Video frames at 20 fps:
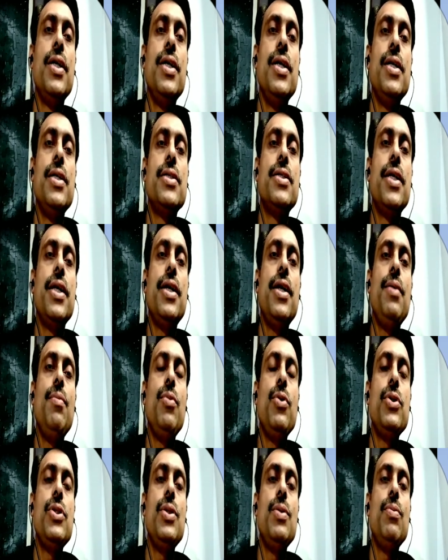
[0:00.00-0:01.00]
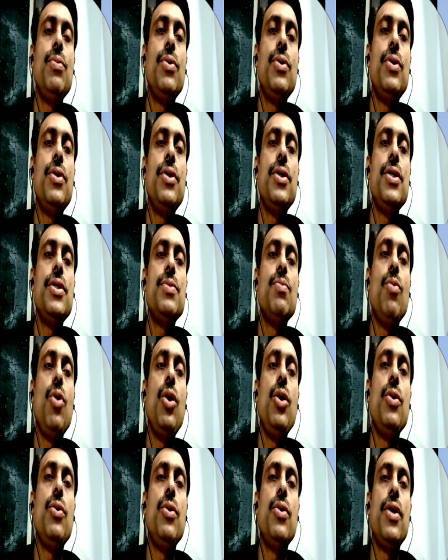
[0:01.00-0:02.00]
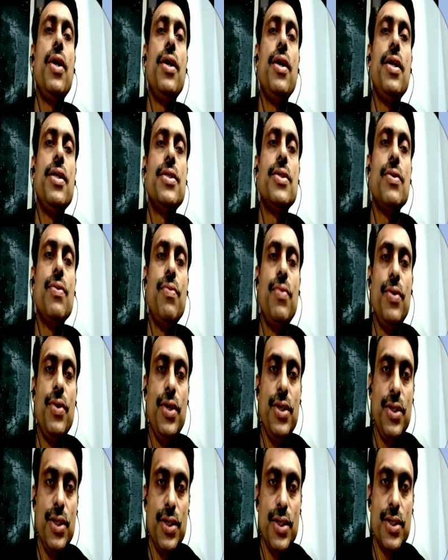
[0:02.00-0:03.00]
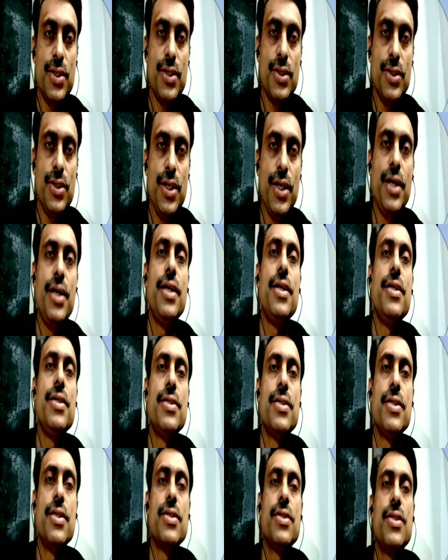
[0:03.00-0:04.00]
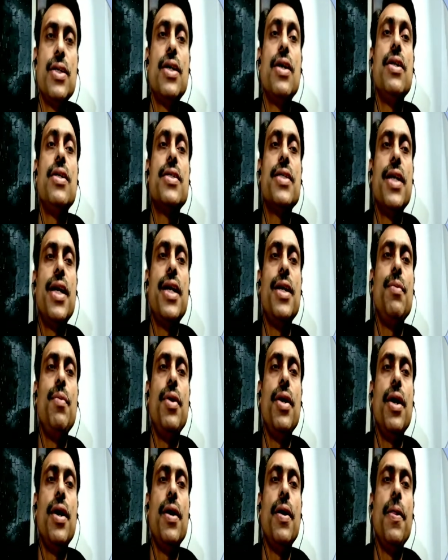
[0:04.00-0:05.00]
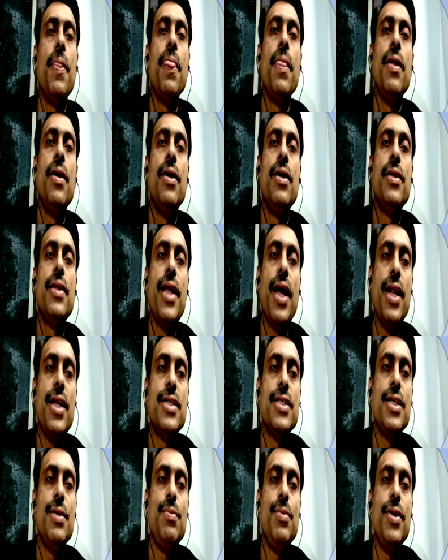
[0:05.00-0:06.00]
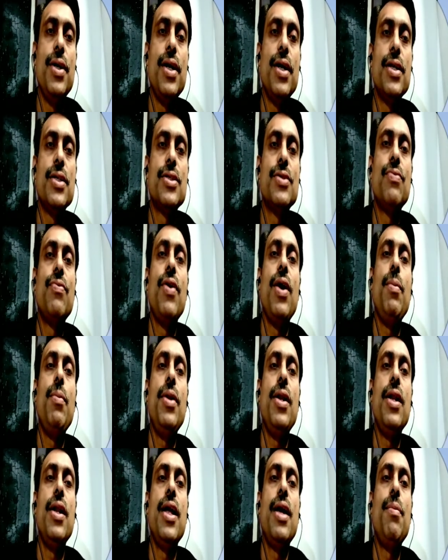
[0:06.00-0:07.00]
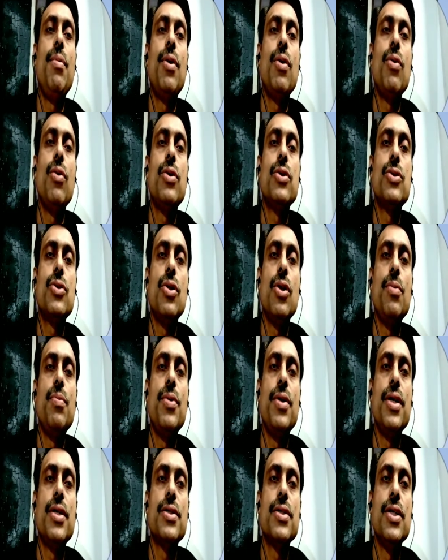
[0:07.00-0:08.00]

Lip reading: Second most important is molecular analysis of diseases, genetic diseases, sickle cell anemia, thalassemias, familial hypercholesterolemia.